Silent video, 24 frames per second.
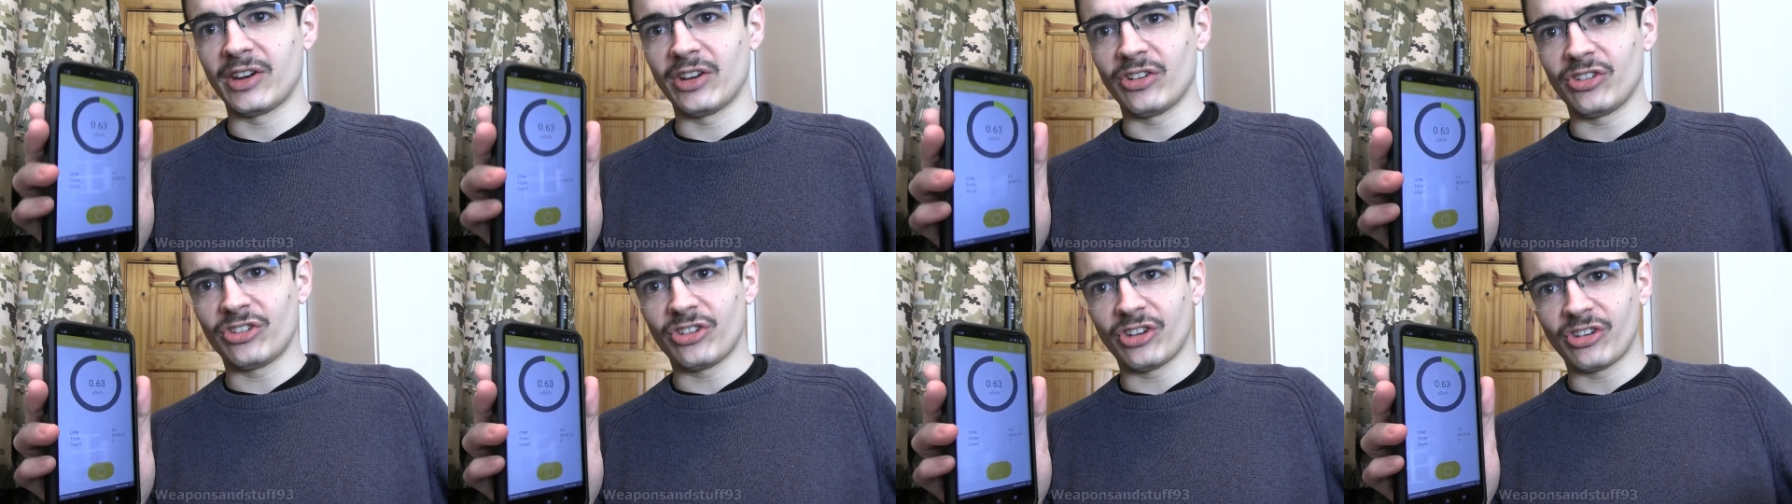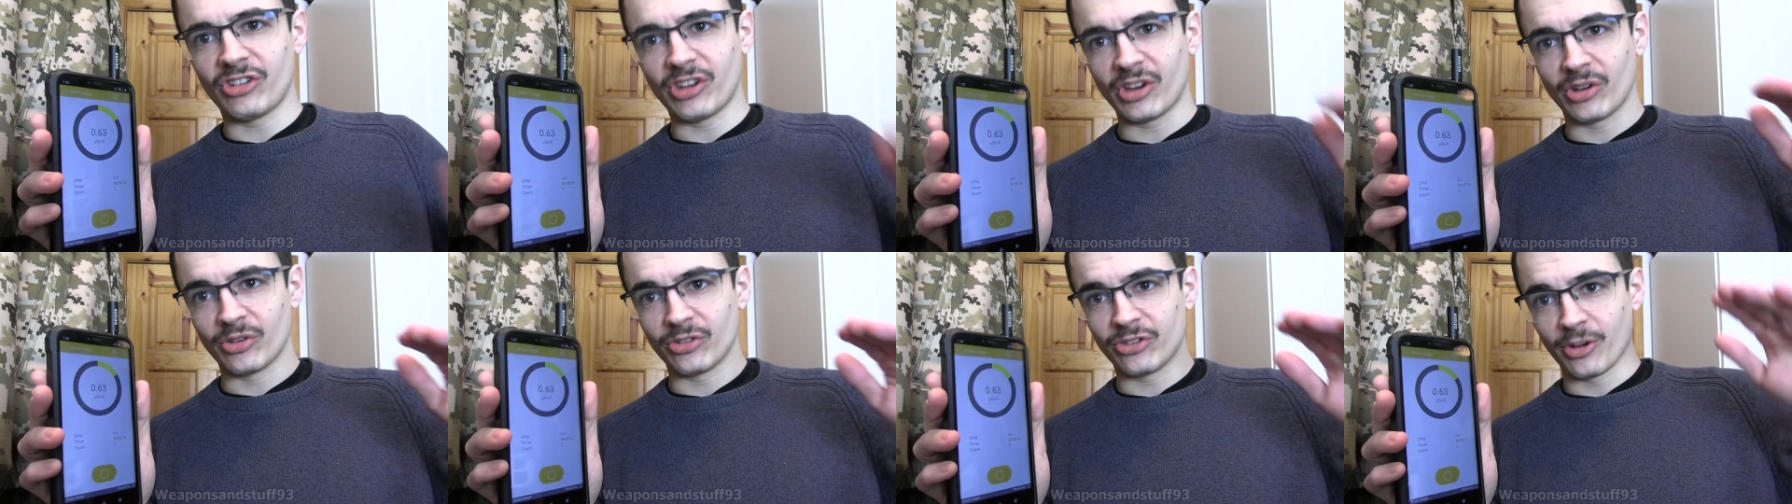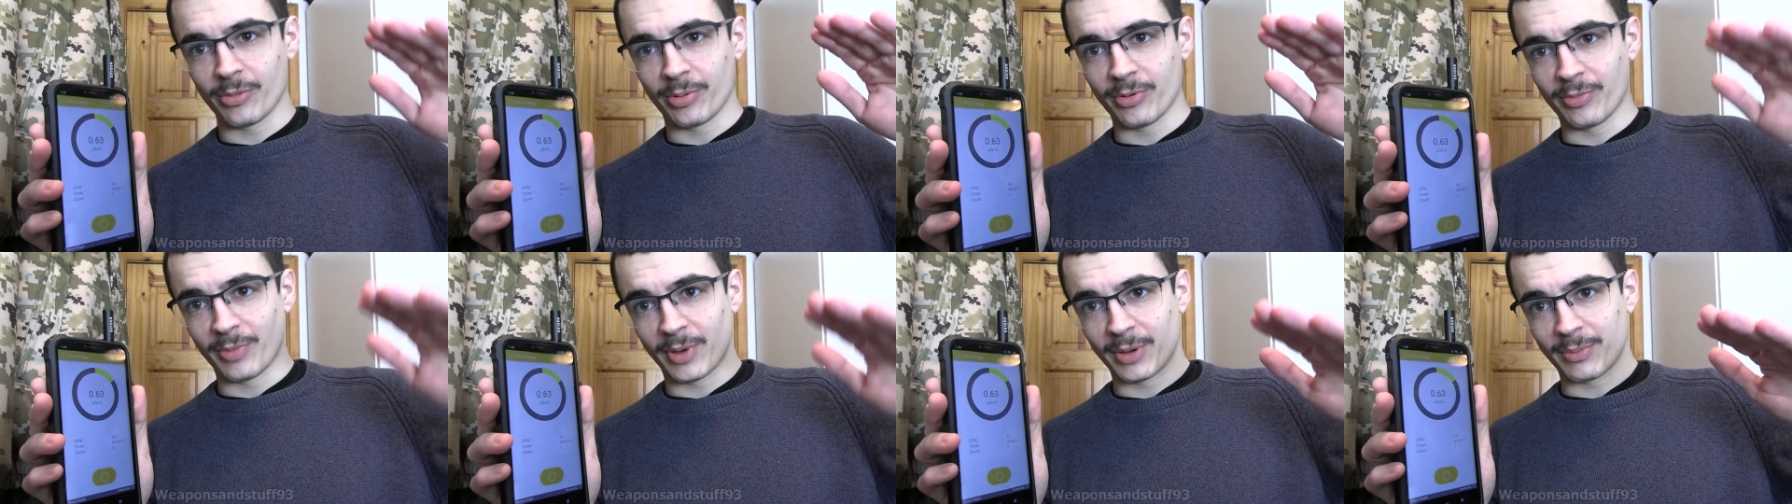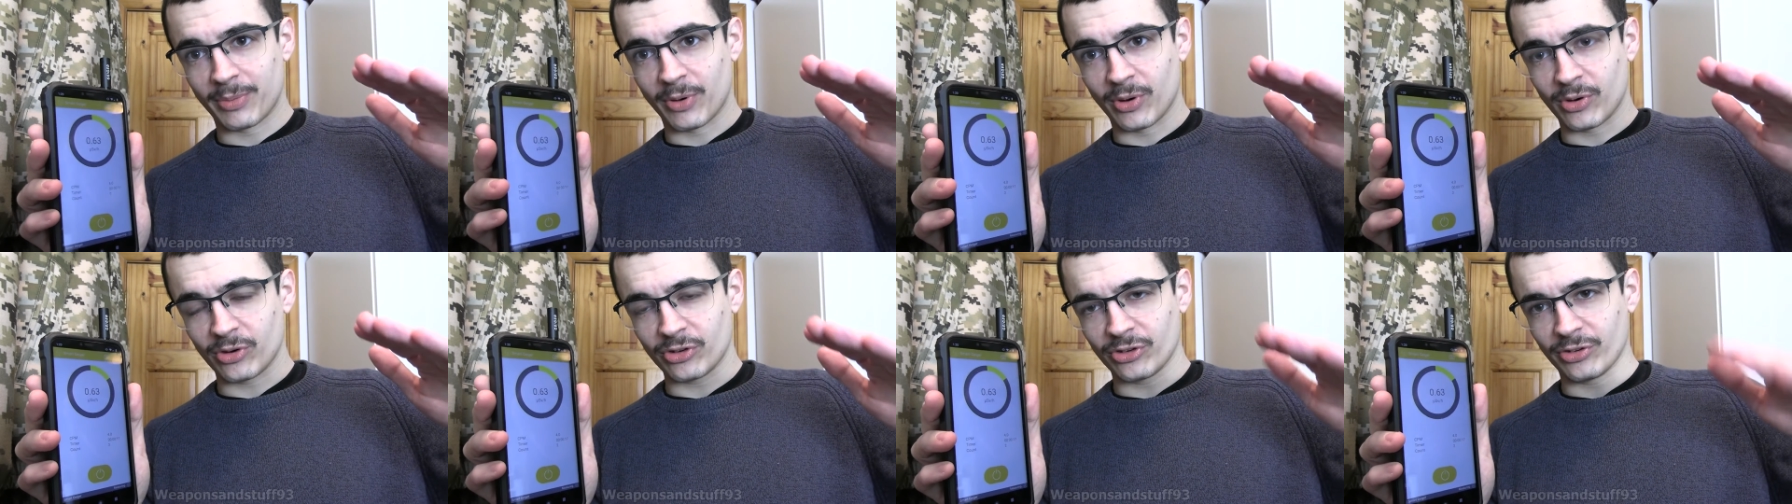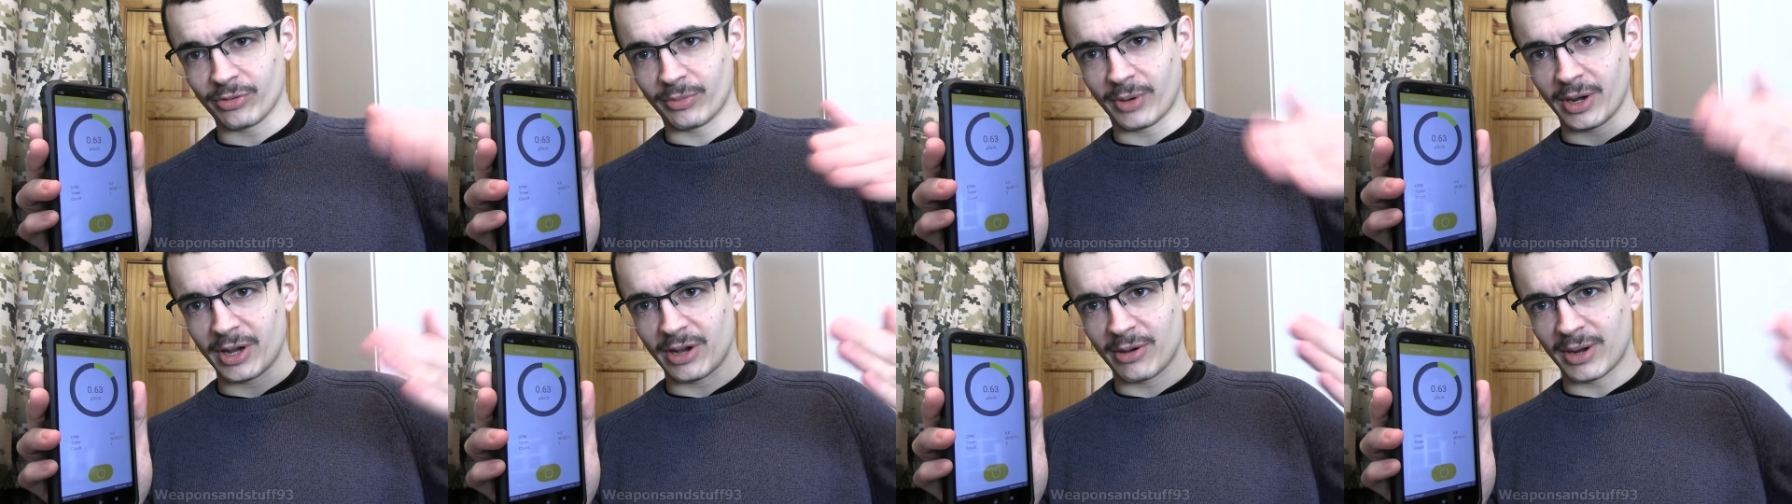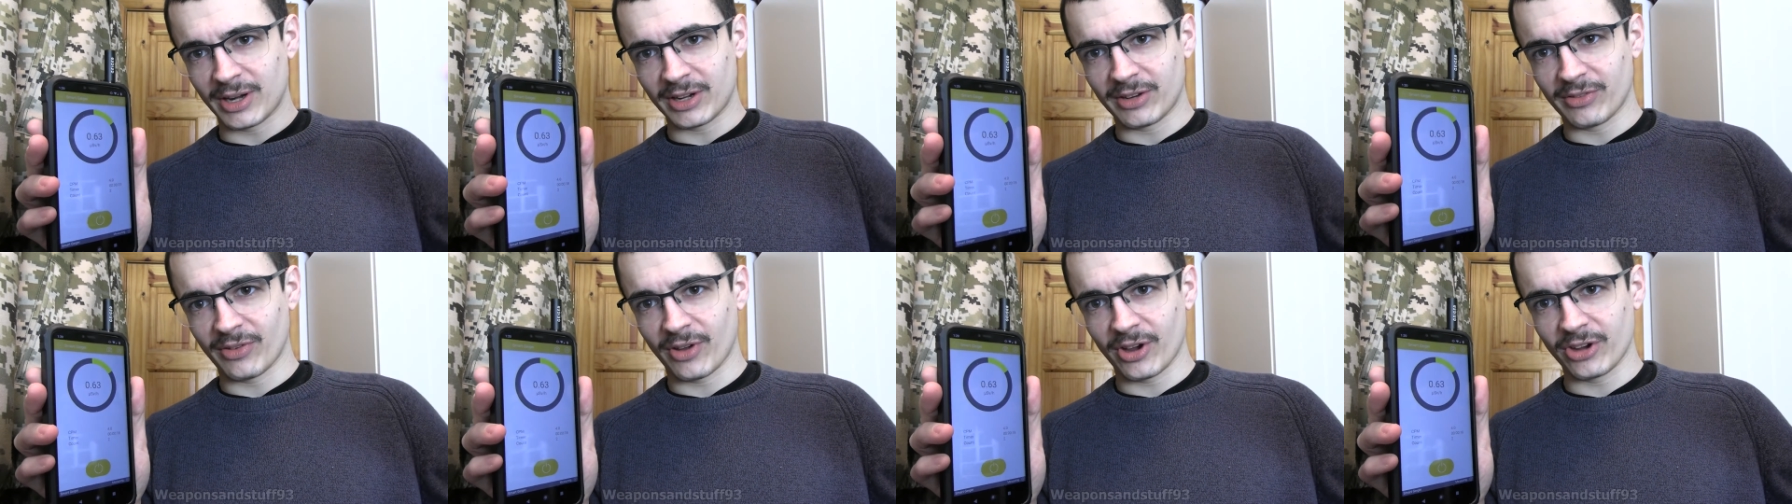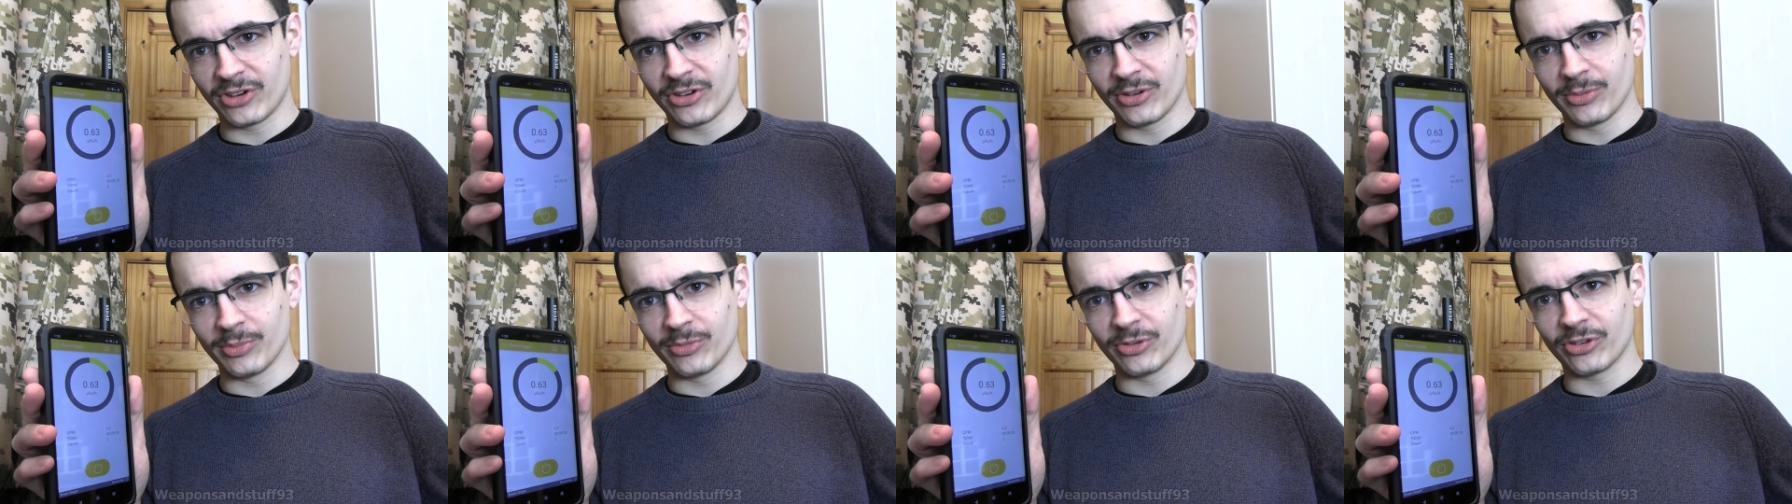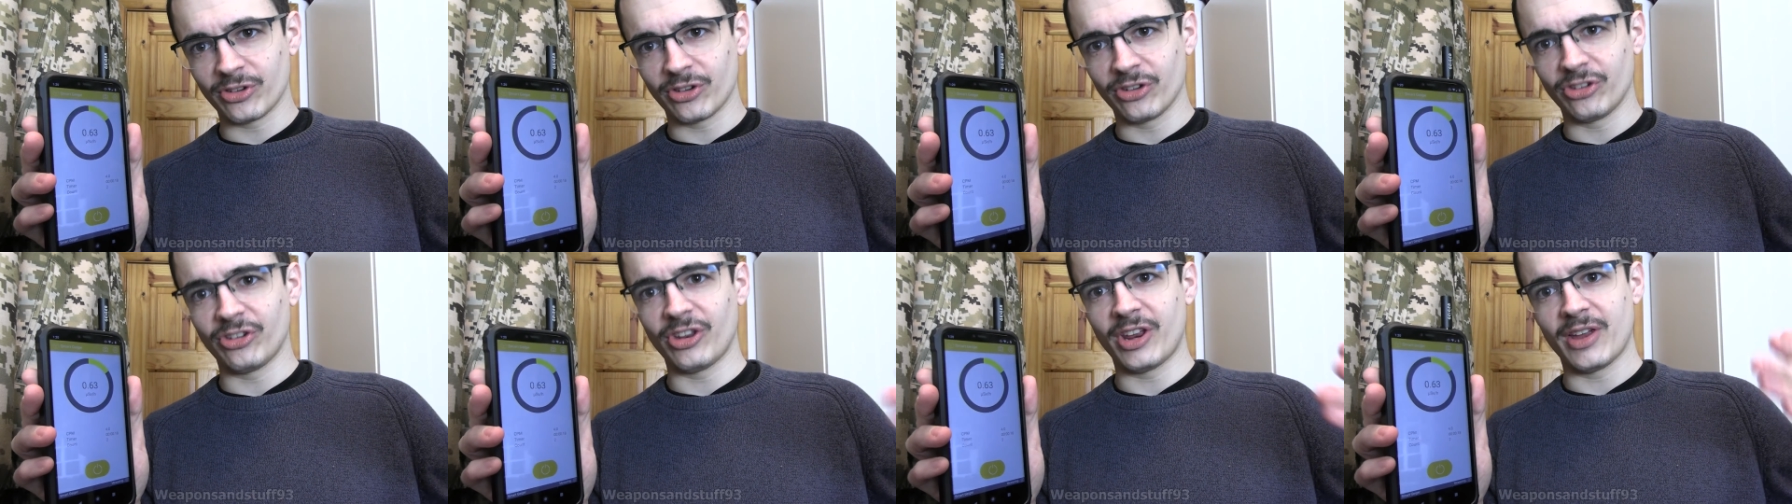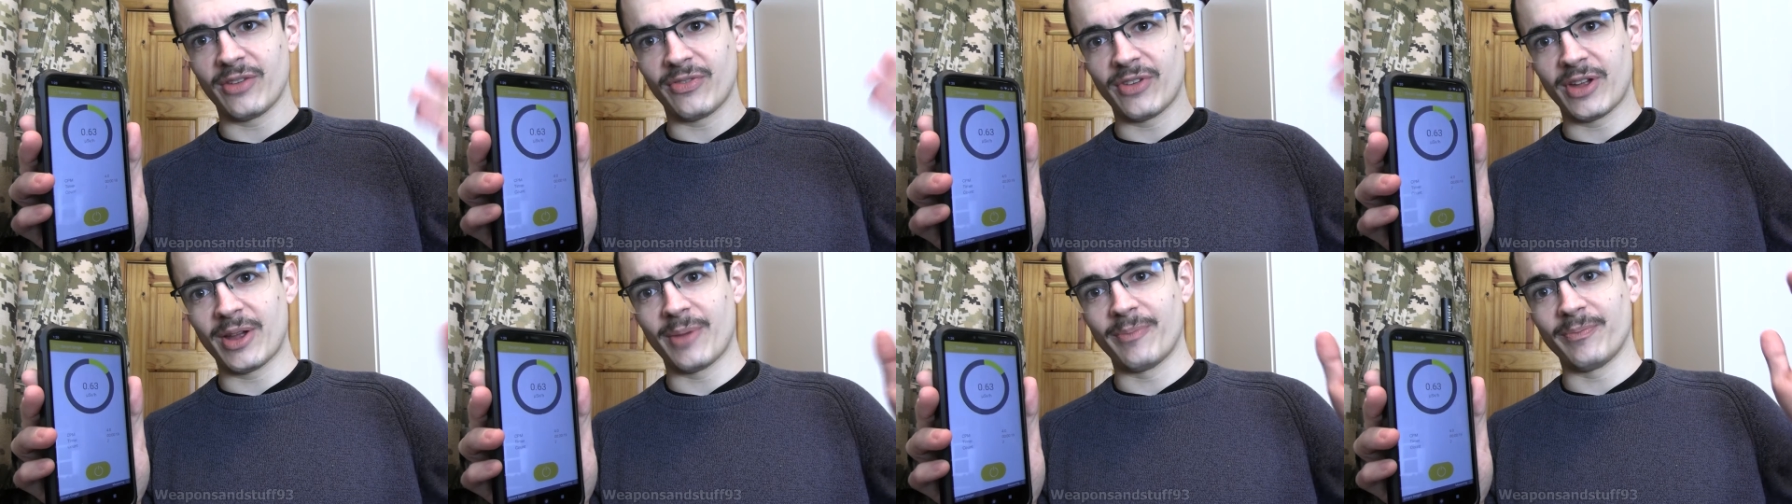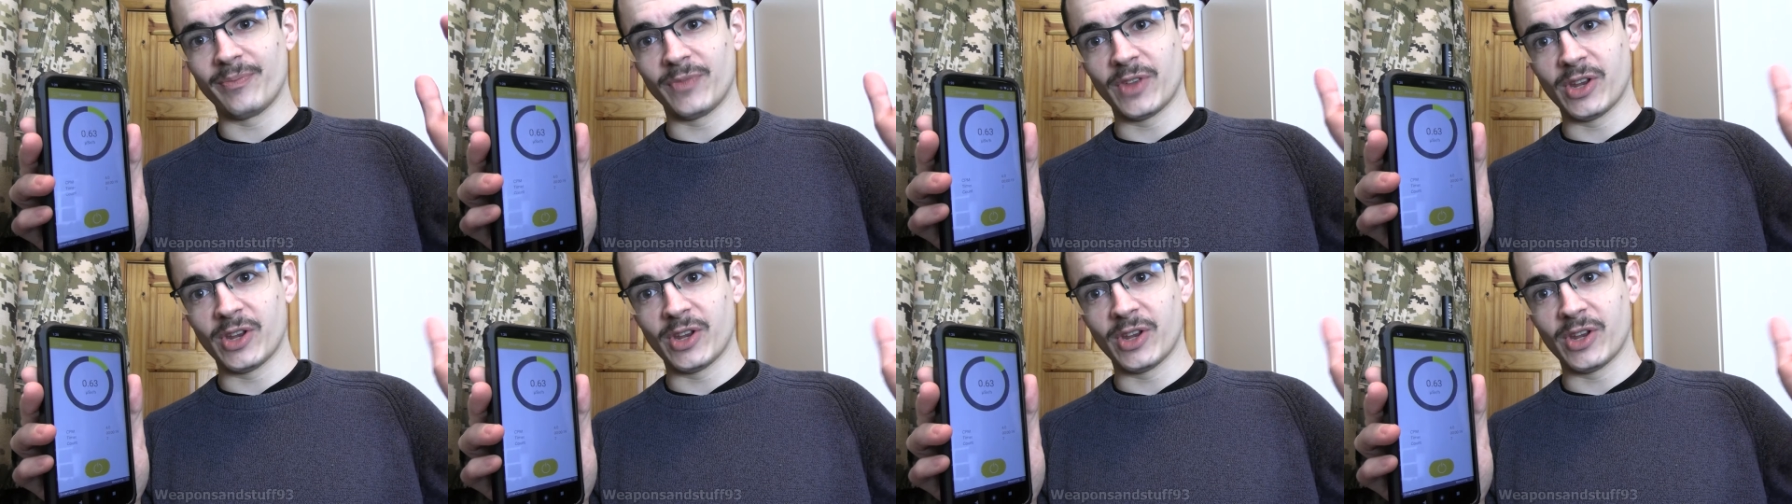it sitting on top of my box of radioactive items to see if it,